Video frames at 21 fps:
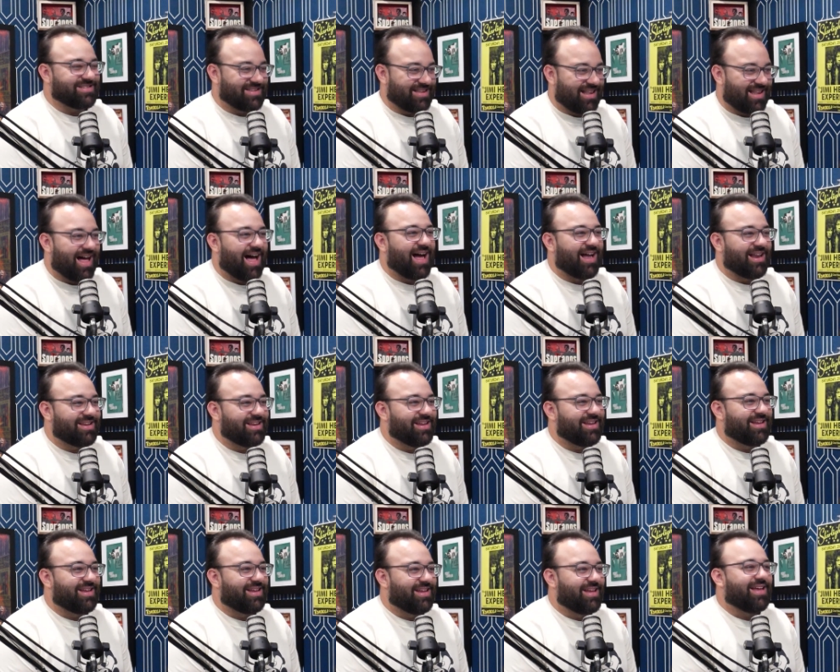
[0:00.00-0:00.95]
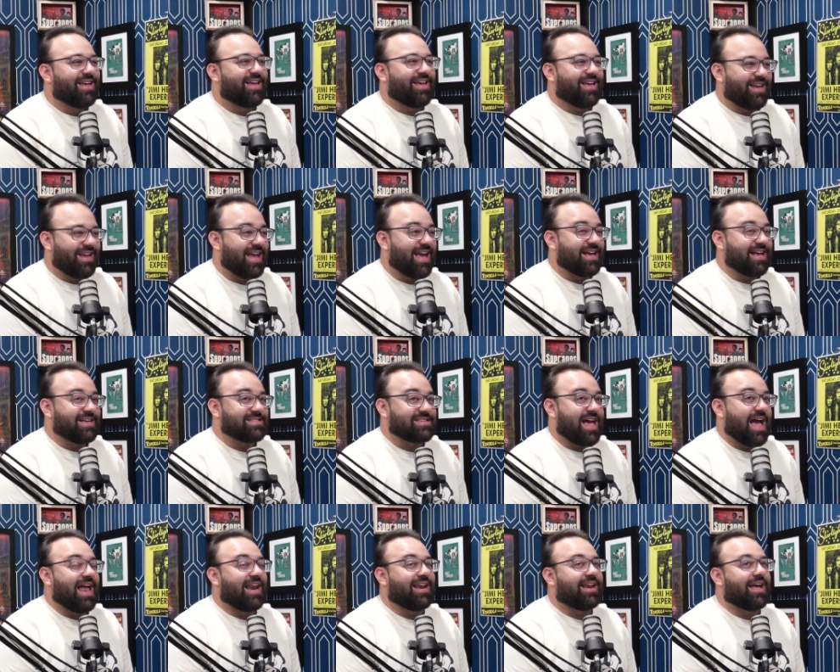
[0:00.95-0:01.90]
lot. He's a lot. He is.
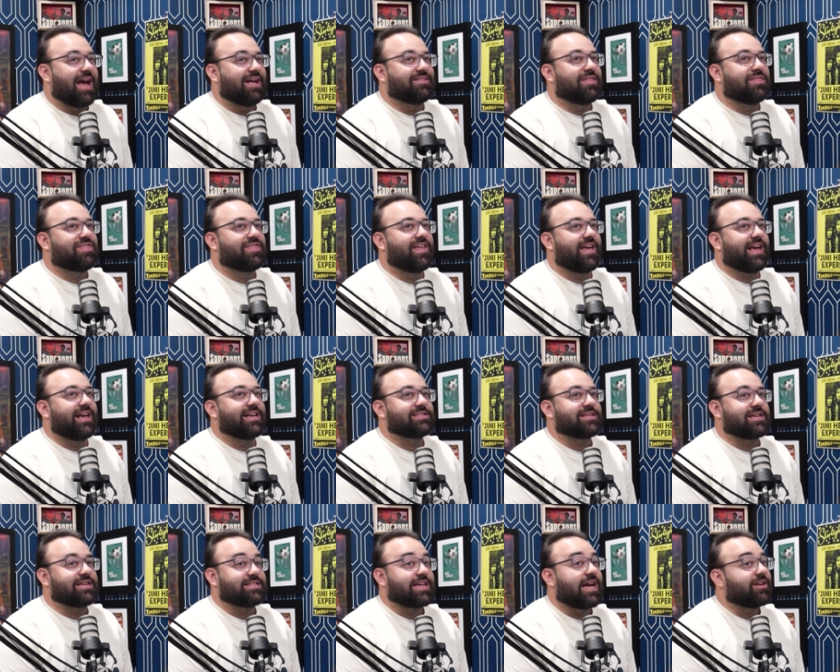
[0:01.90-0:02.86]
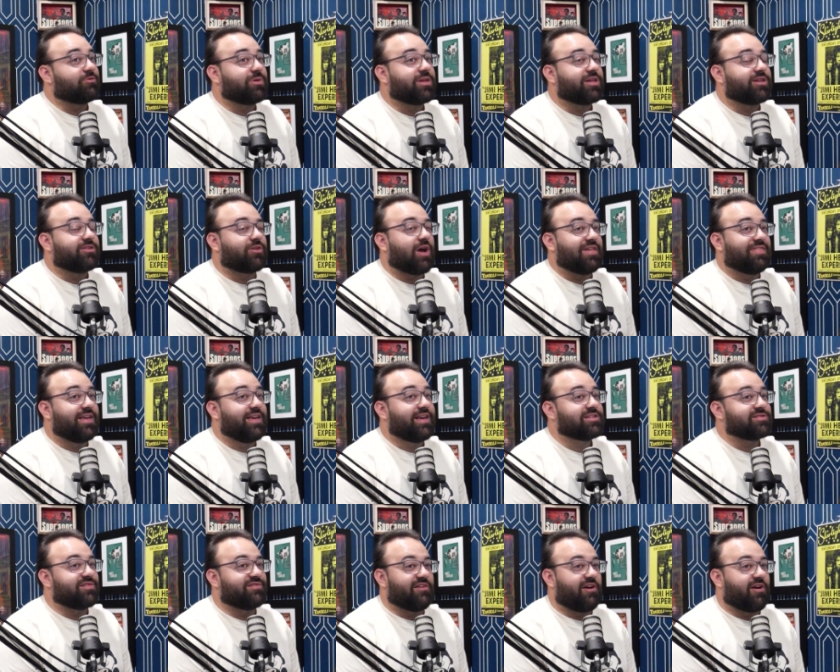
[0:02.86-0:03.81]
And the thing is, because I think
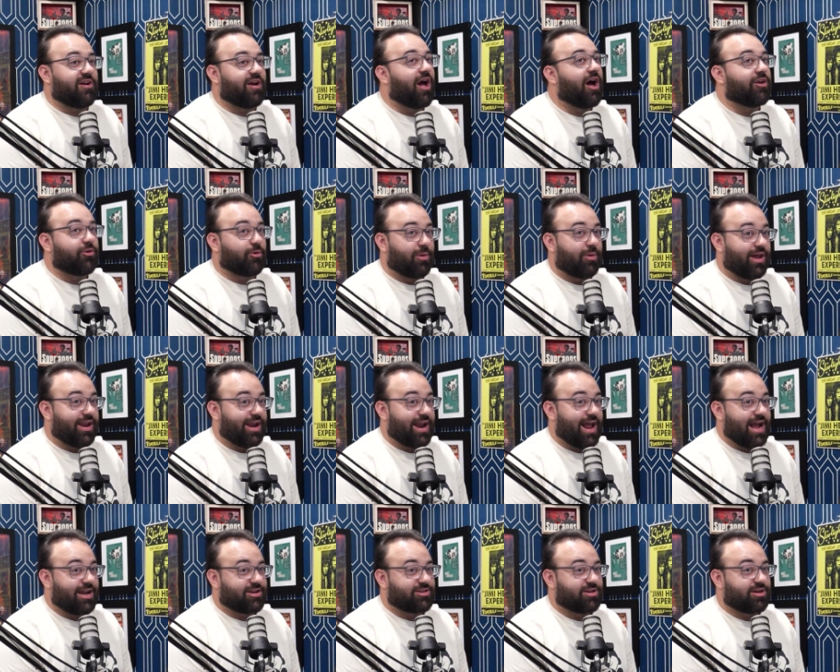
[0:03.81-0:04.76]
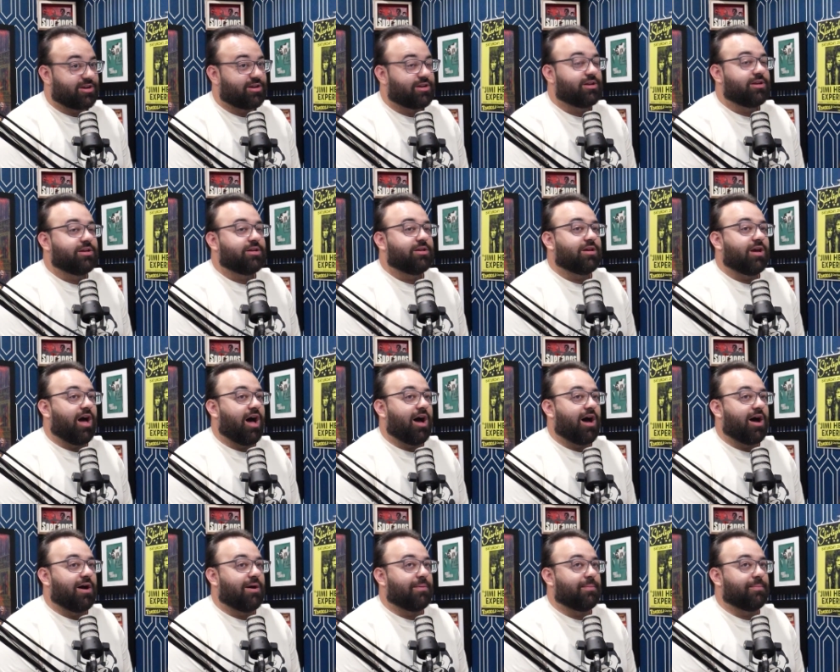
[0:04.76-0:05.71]
he's a very underrated actor.
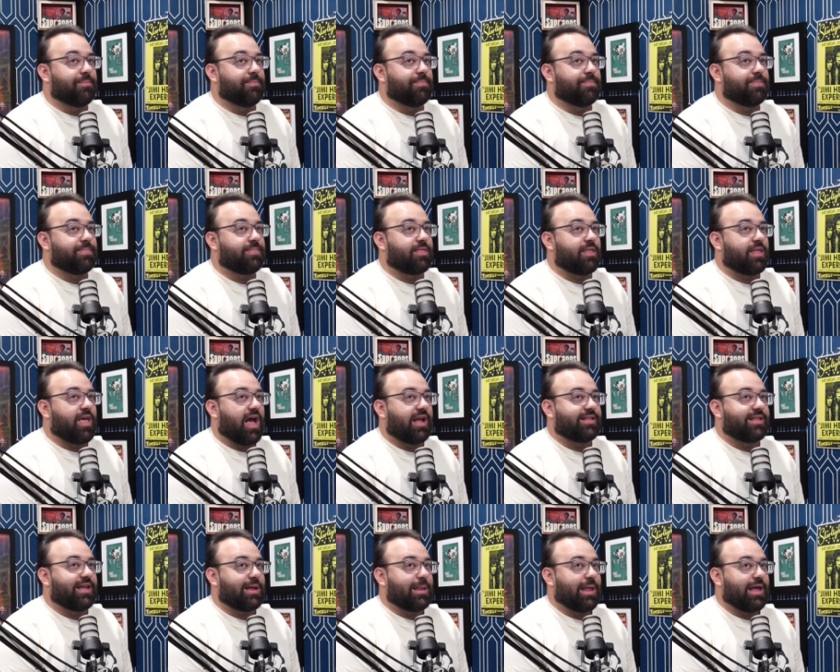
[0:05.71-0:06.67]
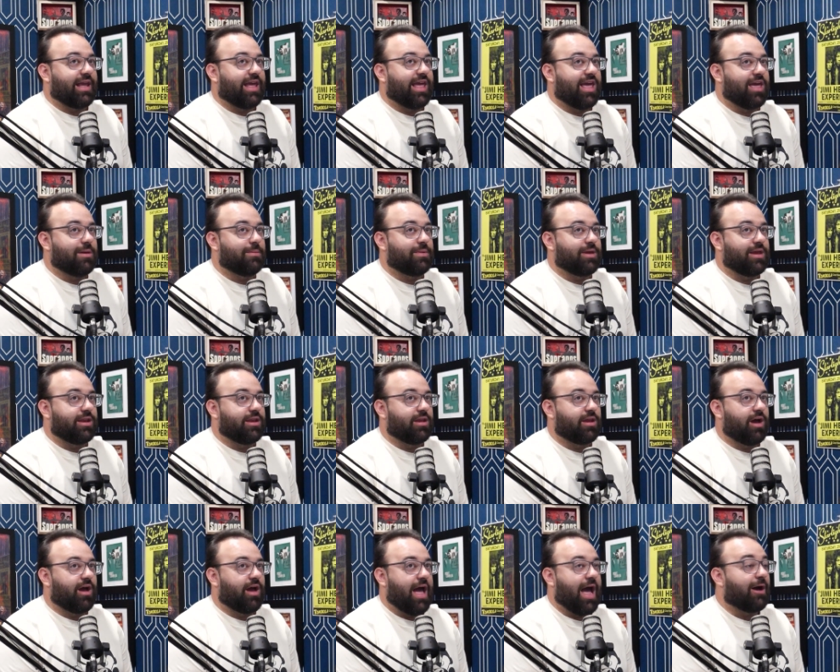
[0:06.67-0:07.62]
I think like him in
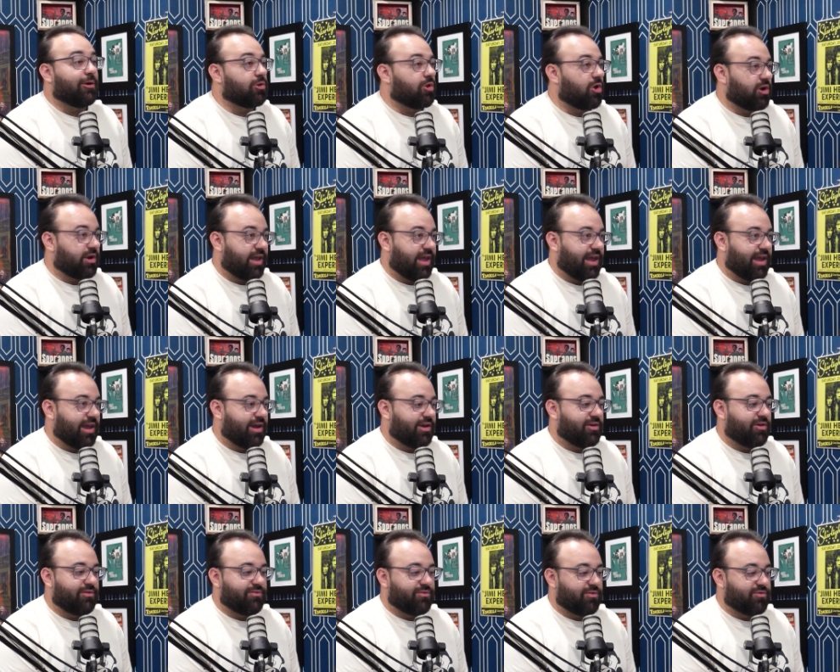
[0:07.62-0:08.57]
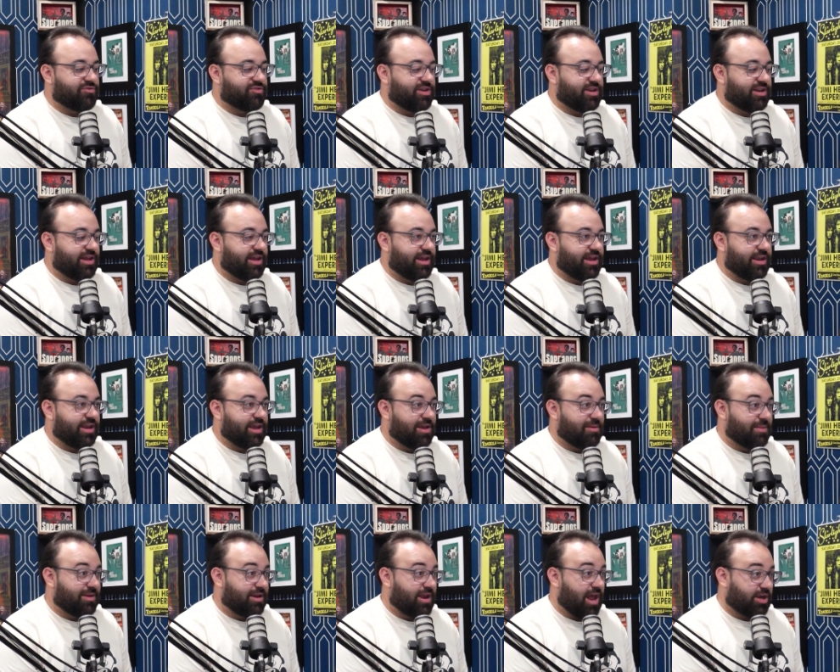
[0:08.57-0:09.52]
Outlaw King, I don't know if you've seen it, and
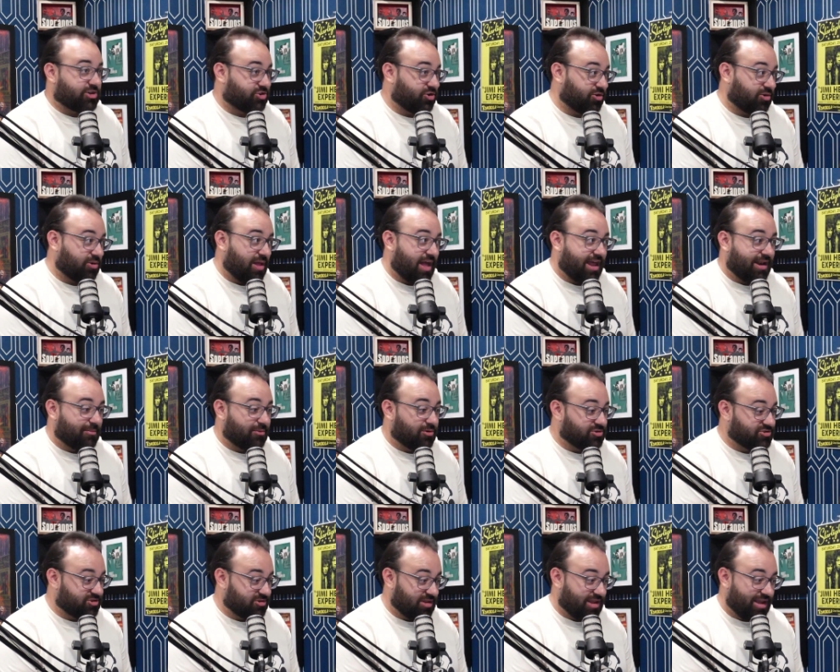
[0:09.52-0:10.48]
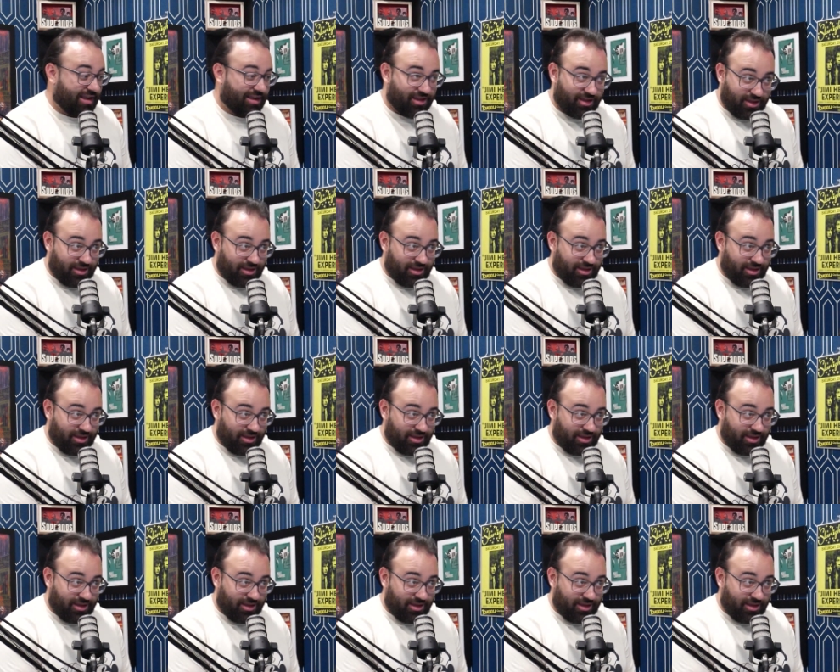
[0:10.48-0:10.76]
him in Nocturnal Animals are like